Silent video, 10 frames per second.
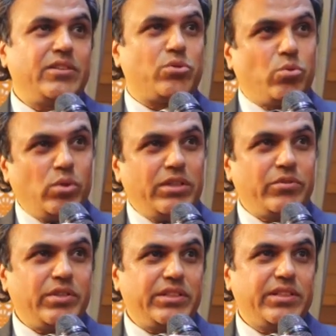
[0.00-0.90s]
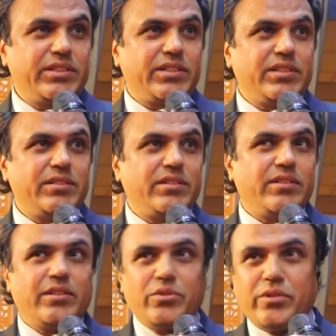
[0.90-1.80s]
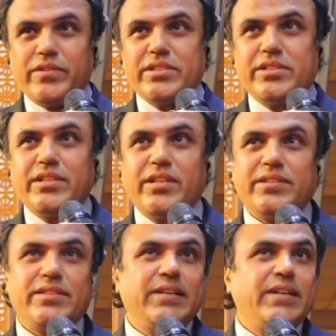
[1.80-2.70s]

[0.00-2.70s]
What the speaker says: as school education is concerned, the universities,